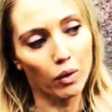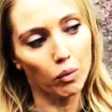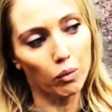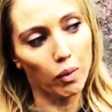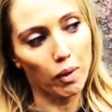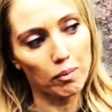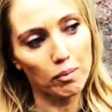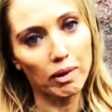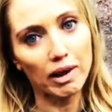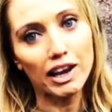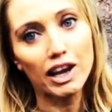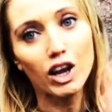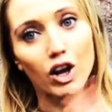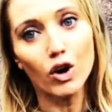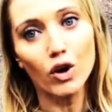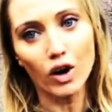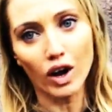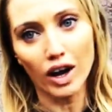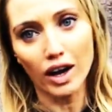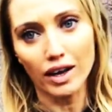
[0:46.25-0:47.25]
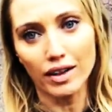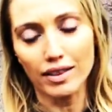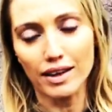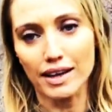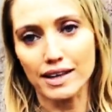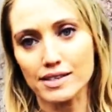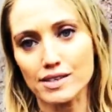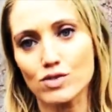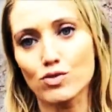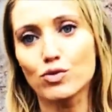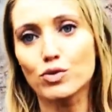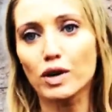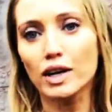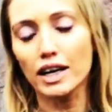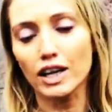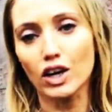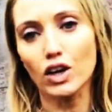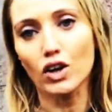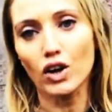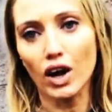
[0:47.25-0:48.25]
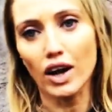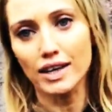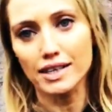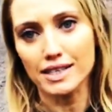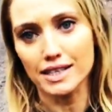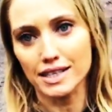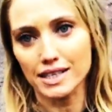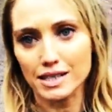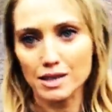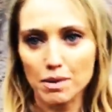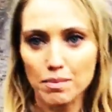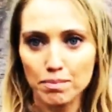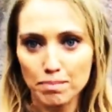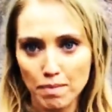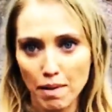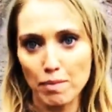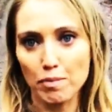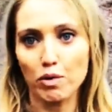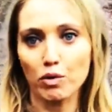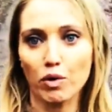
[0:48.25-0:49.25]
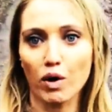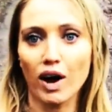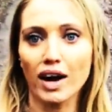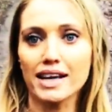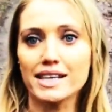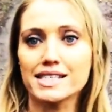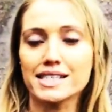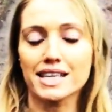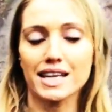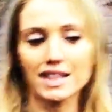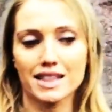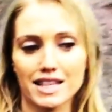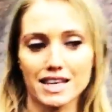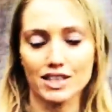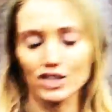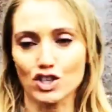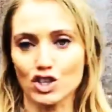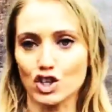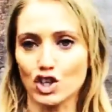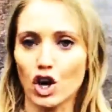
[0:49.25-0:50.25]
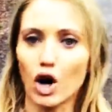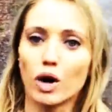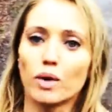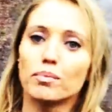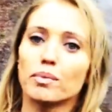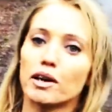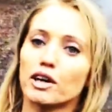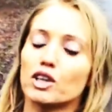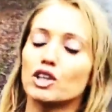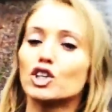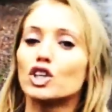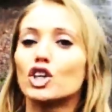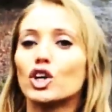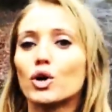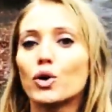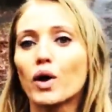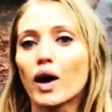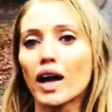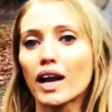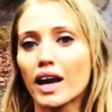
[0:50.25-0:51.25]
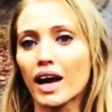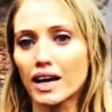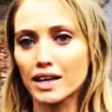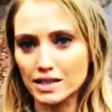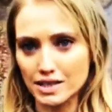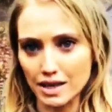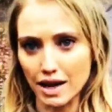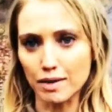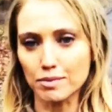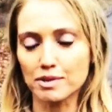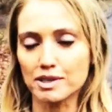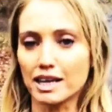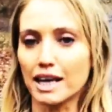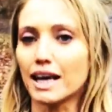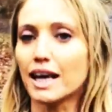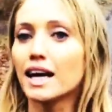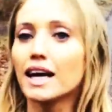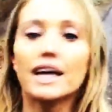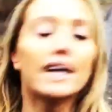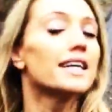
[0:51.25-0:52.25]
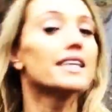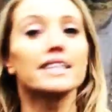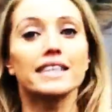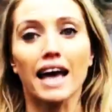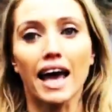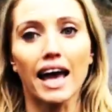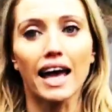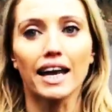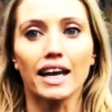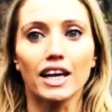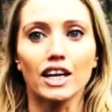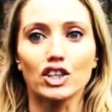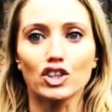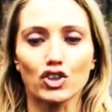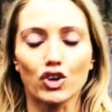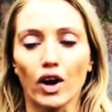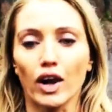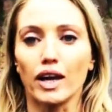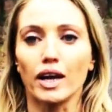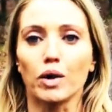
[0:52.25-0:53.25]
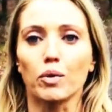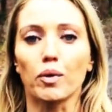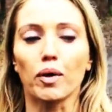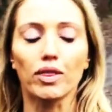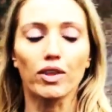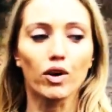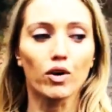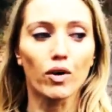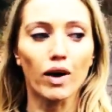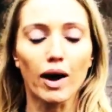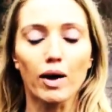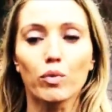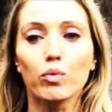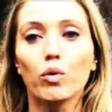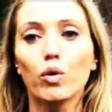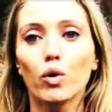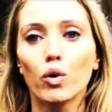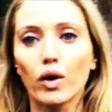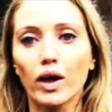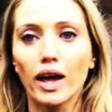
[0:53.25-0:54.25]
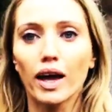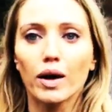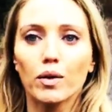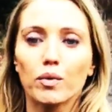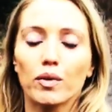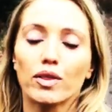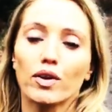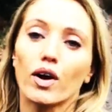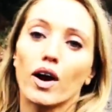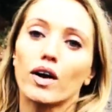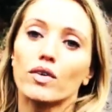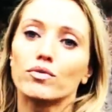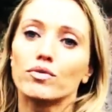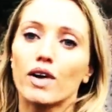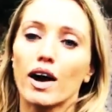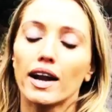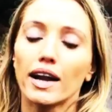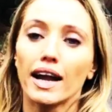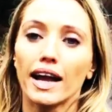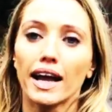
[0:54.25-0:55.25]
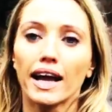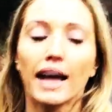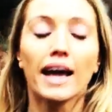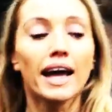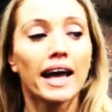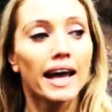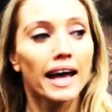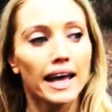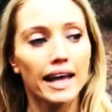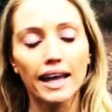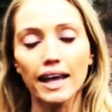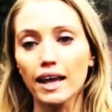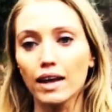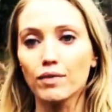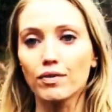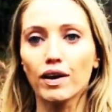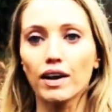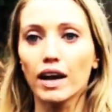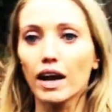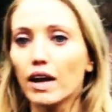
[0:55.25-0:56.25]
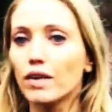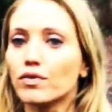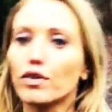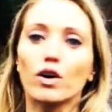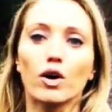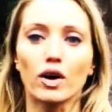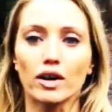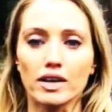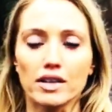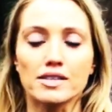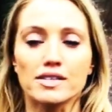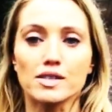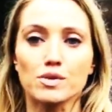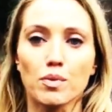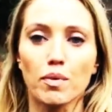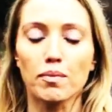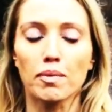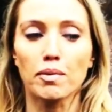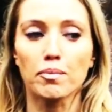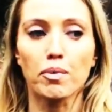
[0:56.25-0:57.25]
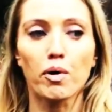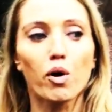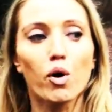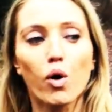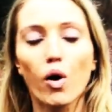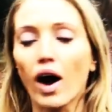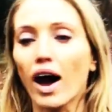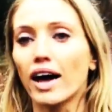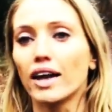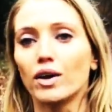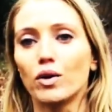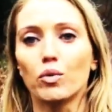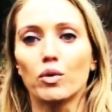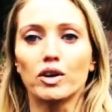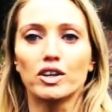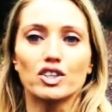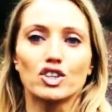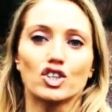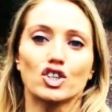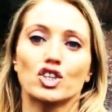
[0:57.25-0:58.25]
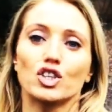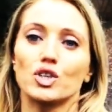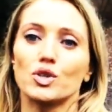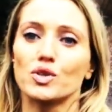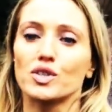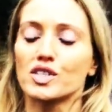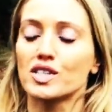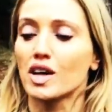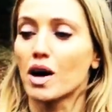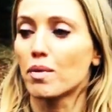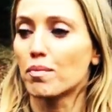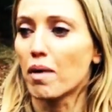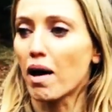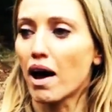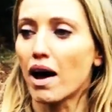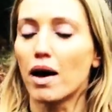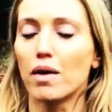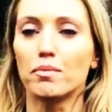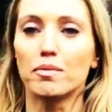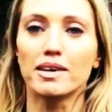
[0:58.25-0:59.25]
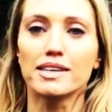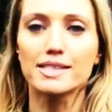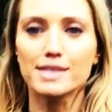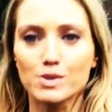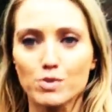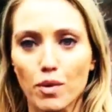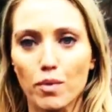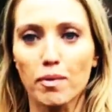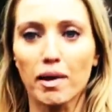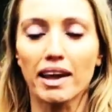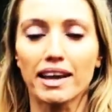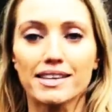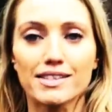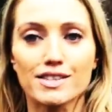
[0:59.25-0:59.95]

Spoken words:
when we look at this, really good idea to memorize this chart, because you can adapt it to any training, whether you're out walking, whether you're out running, even if you're going to the swimming pool and you want to do some swimming.